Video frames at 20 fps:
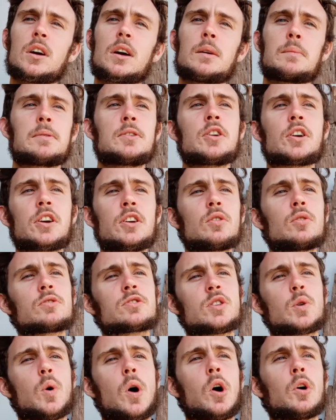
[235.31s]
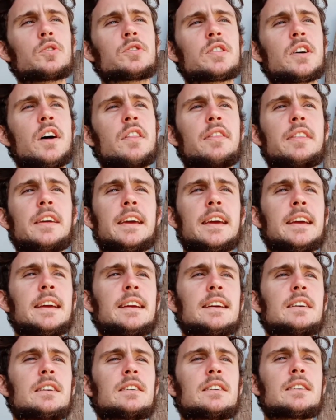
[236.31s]
But you can also alter
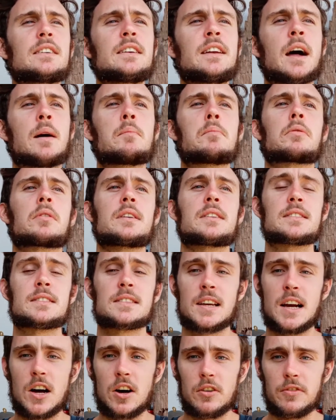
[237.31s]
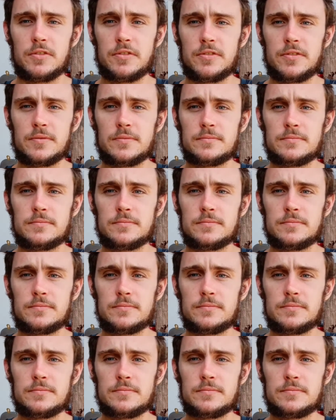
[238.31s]
the number itself.